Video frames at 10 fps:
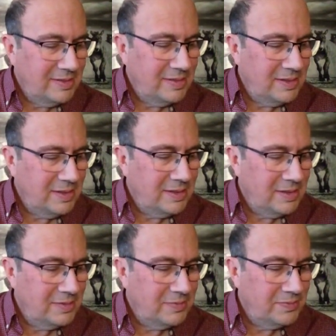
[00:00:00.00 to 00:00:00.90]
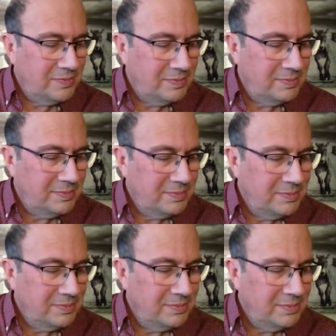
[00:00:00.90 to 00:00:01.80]

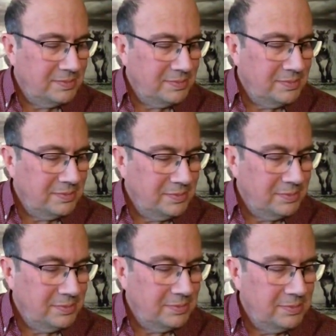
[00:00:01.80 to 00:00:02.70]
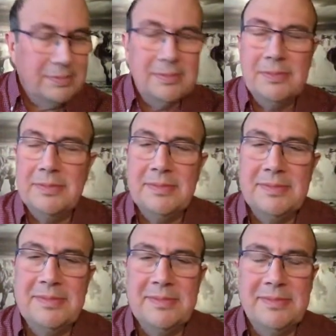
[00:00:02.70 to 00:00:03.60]

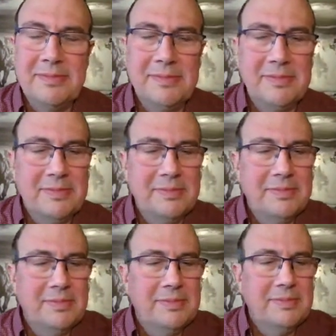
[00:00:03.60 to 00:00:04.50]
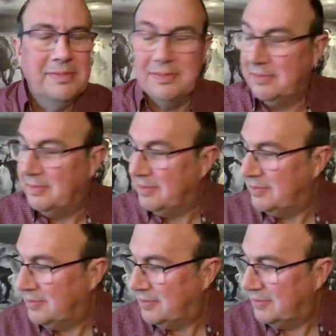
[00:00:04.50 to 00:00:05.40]

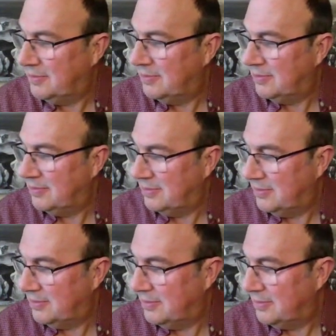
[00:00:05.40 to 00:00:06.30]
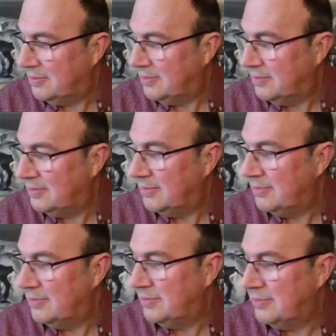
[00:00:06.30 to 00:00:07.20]

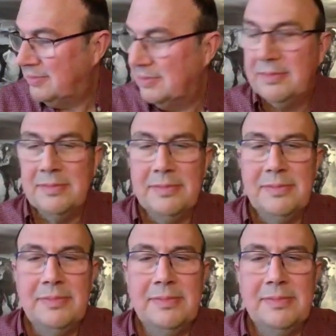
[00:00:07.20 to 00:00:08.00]
The person shown says nothing.